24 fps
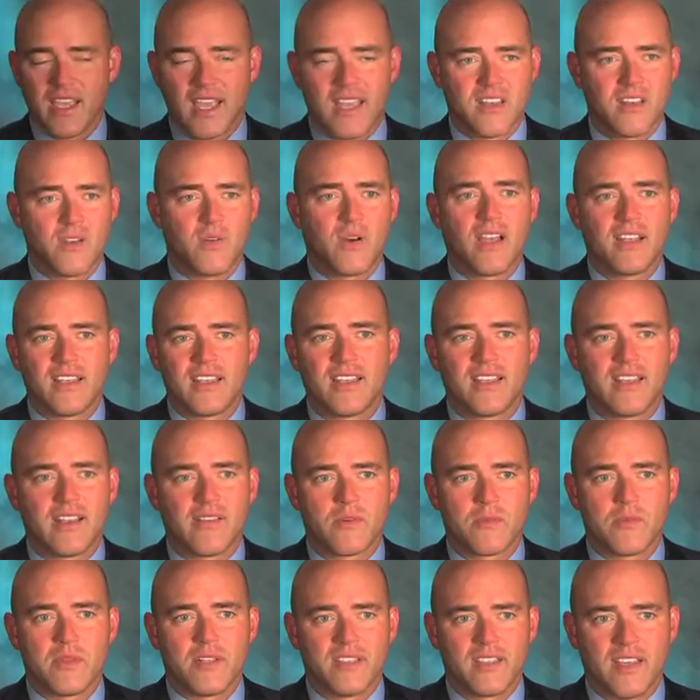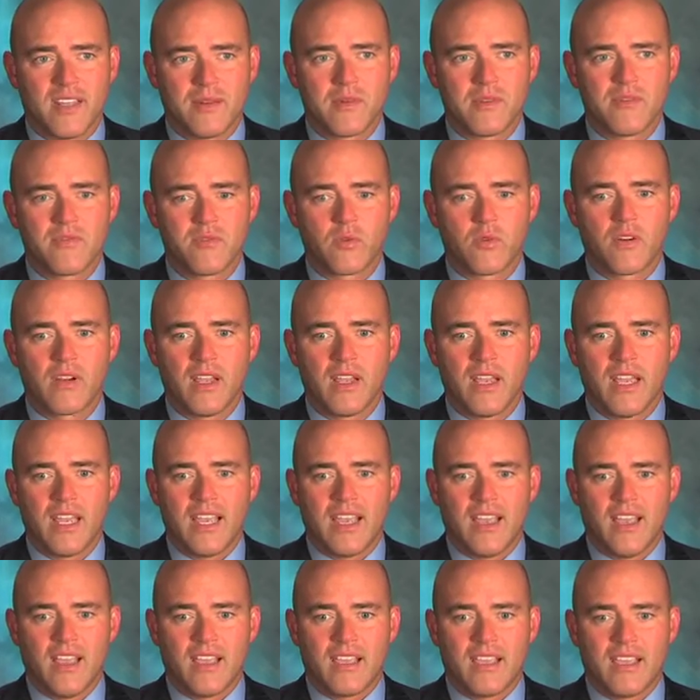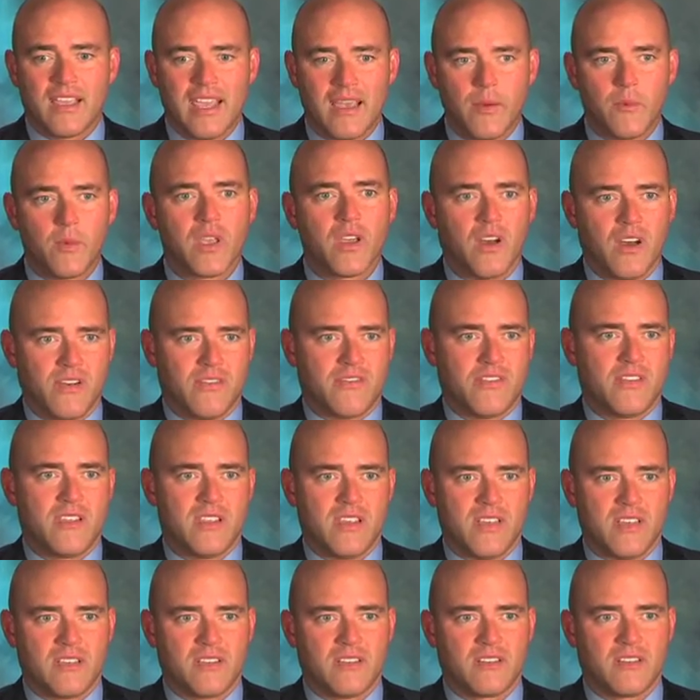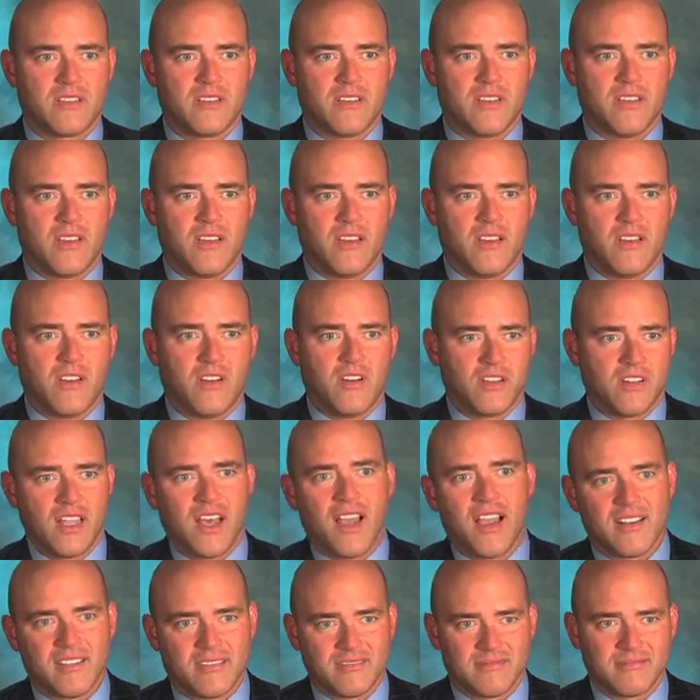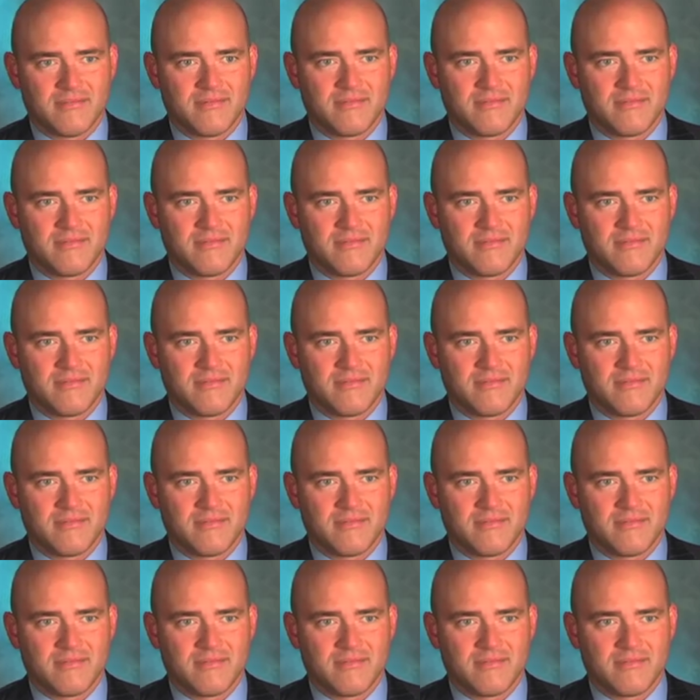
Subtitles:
had no idea, it had never been done before. Can we offer this online?